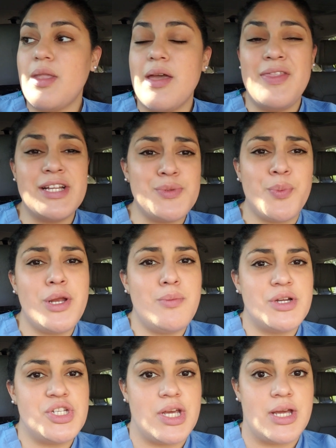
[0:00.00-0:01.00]
That's pretty
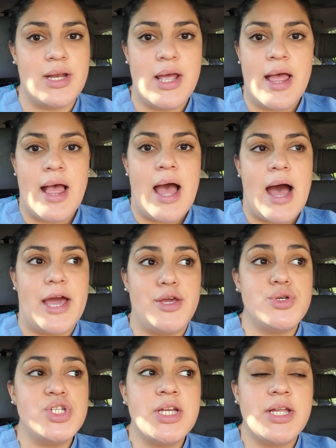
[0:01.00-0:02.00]
much it. I
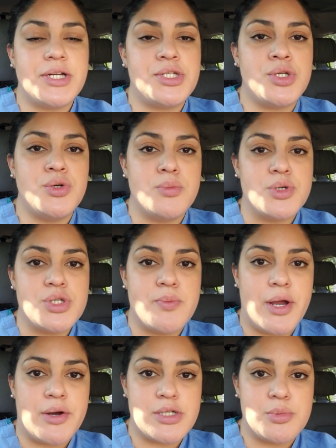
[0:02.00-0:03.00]
usually like to do most of
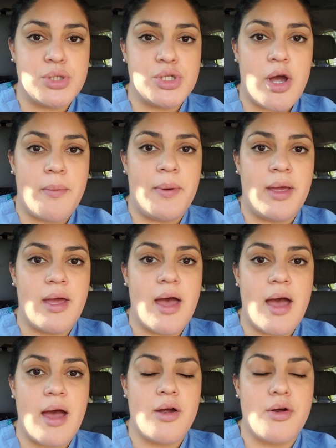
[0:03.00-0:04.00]
my Christmas shopping
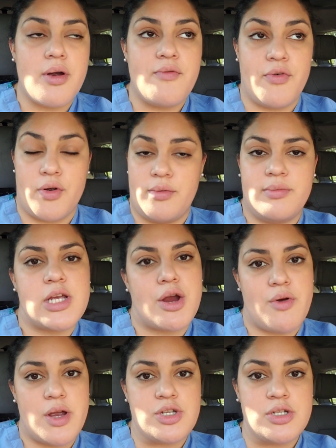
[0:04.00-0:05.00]
or for
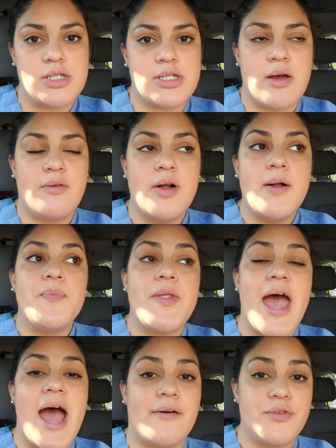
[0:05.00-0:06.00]
decoration stuff
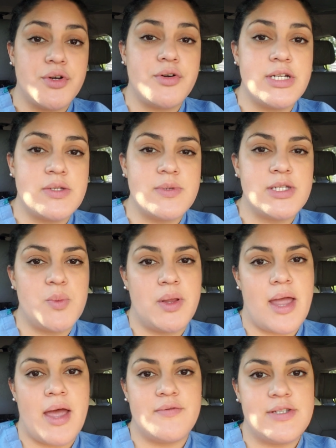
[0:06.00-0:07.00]
after Christmas when
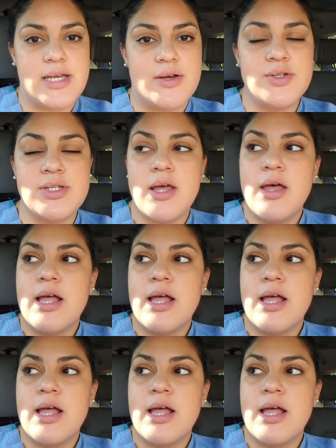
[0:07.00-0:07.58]
they have sales.